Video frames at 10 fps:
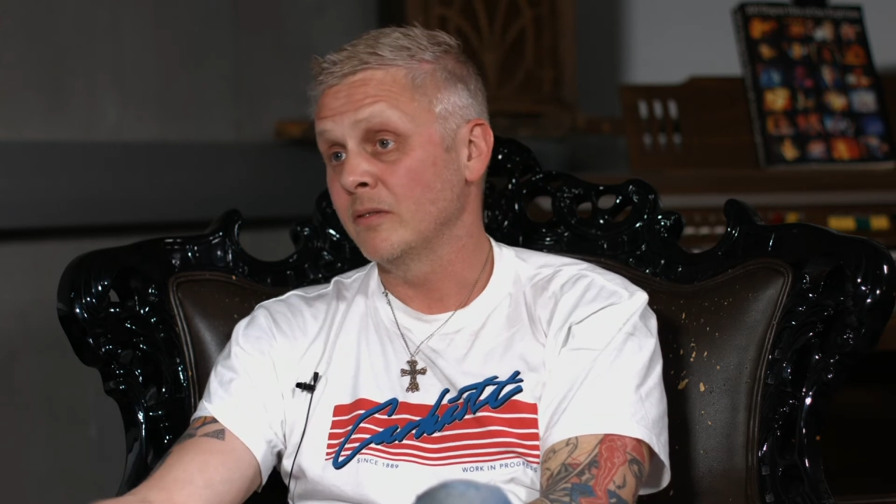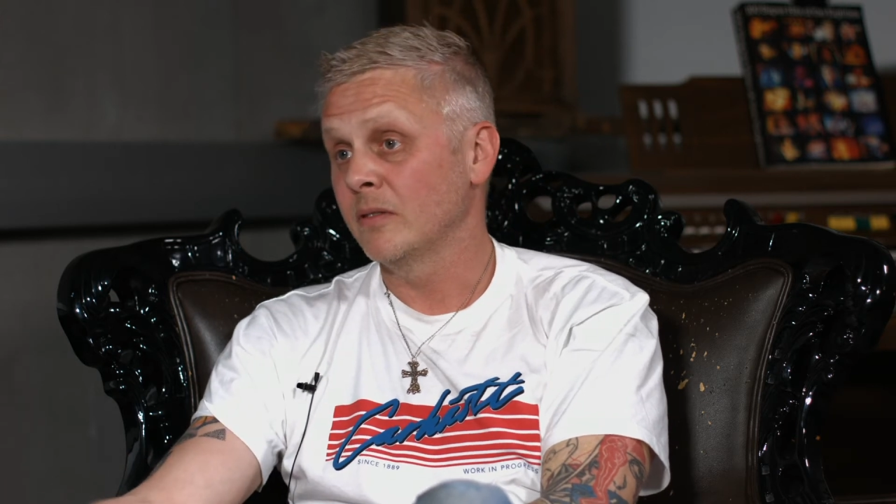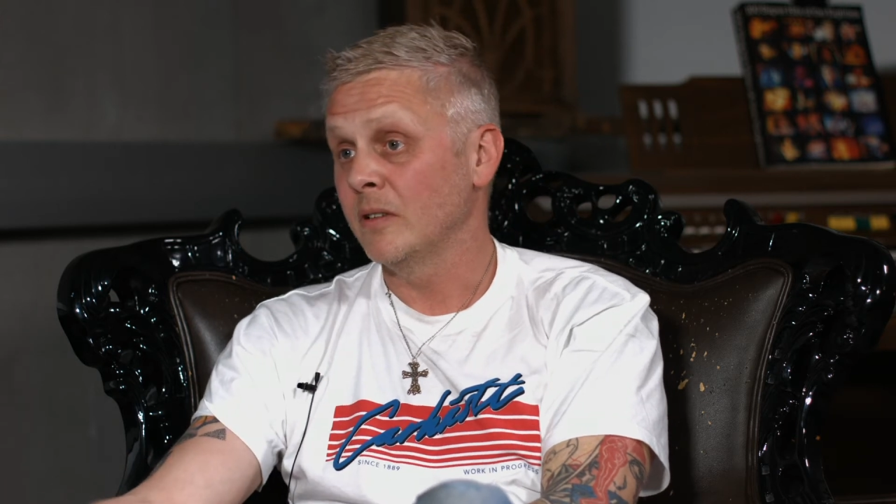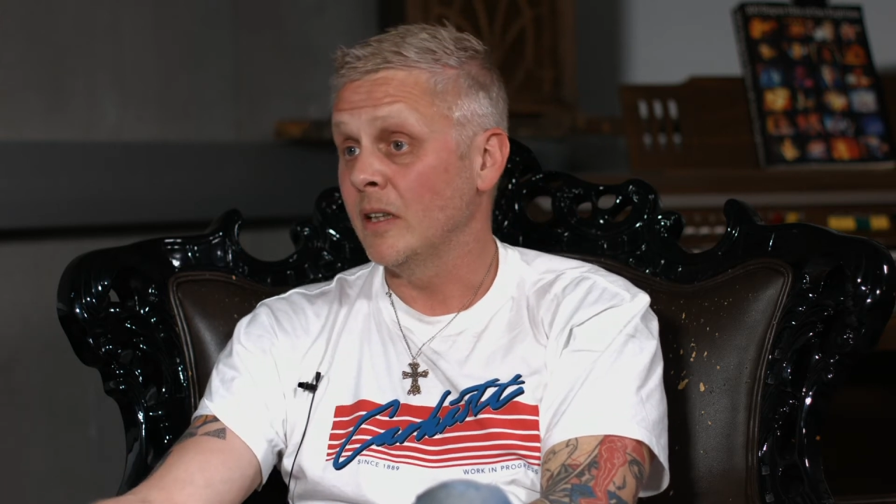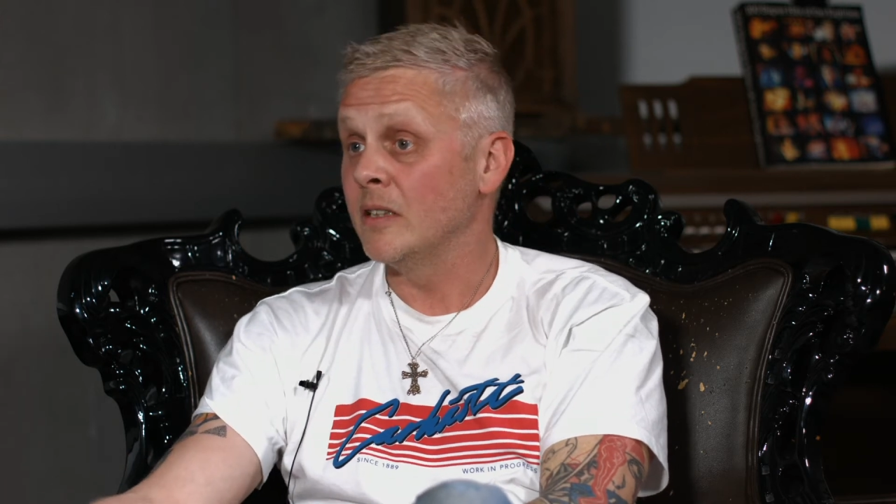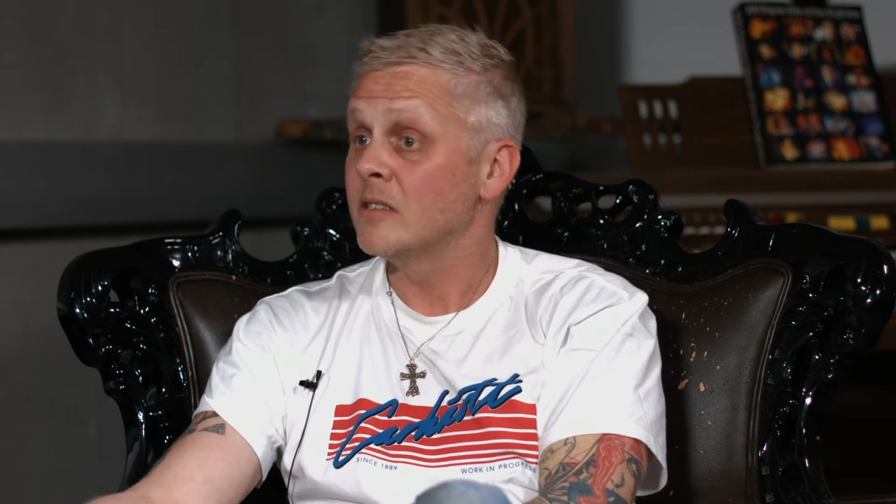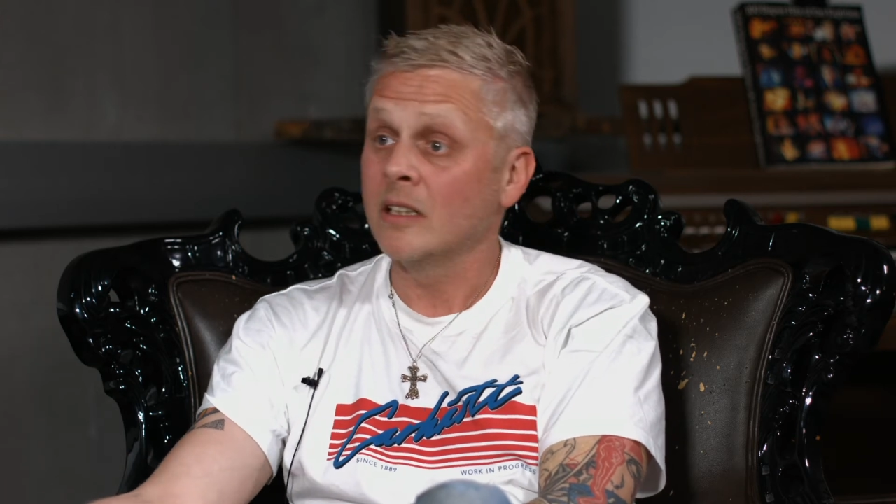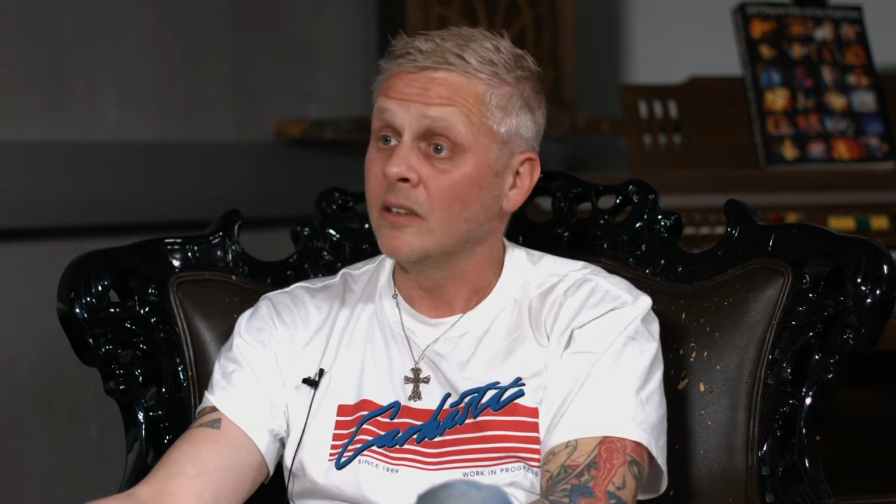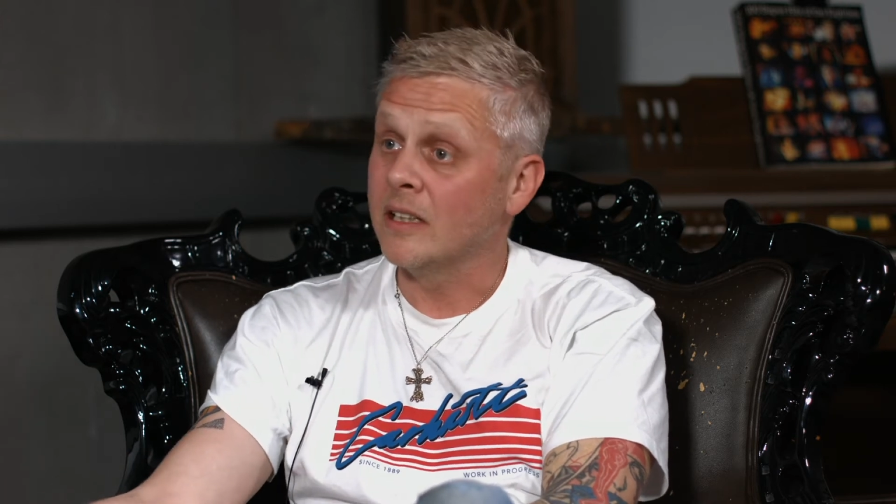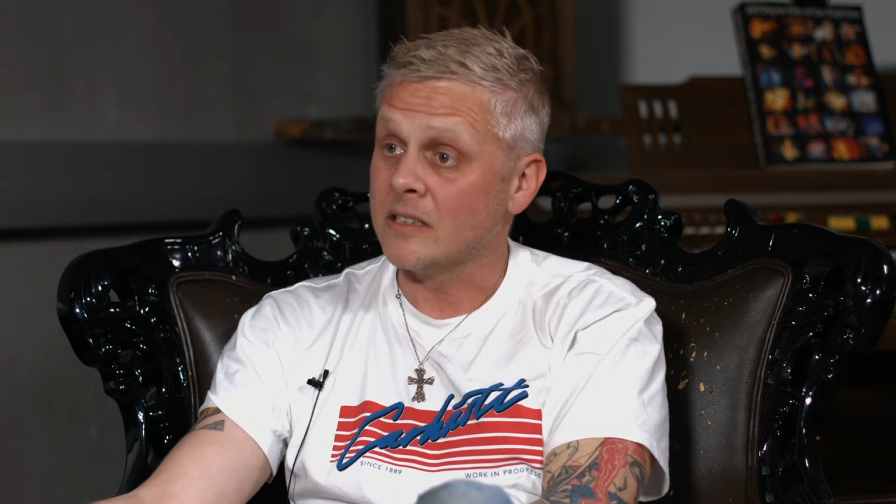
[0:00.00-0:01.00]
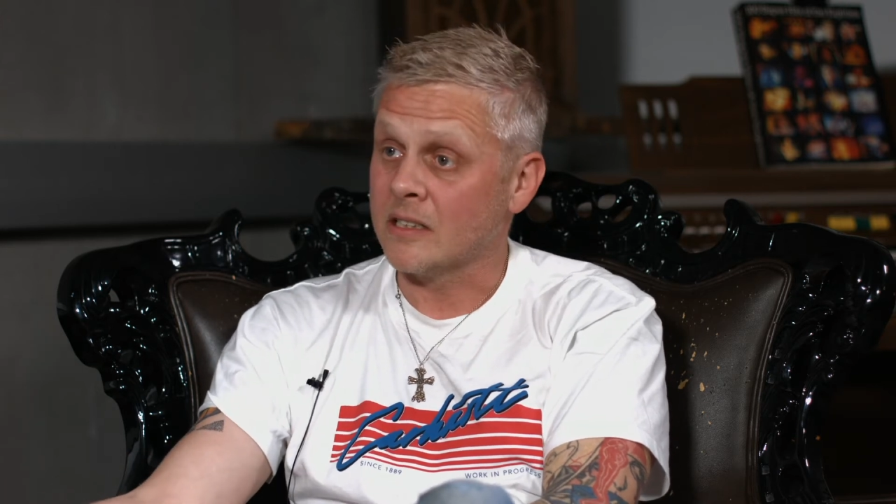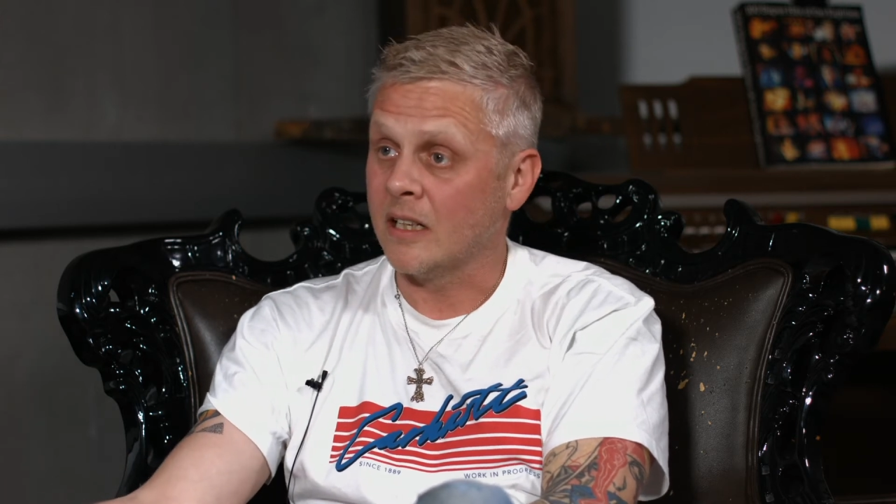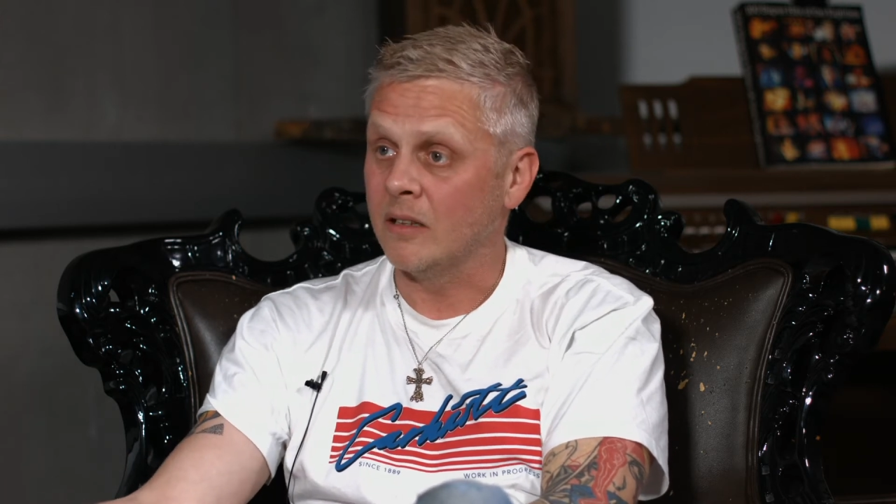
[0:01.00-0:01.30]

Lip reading: and still is kind of.